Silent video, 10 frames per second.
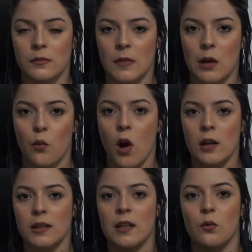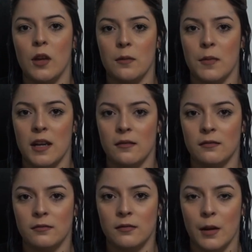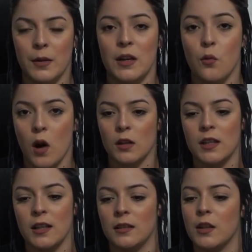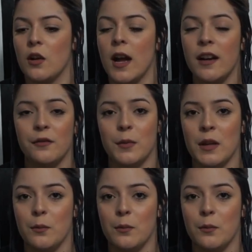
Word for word: He walked in with me. I mean, he walked in a little ahead of me,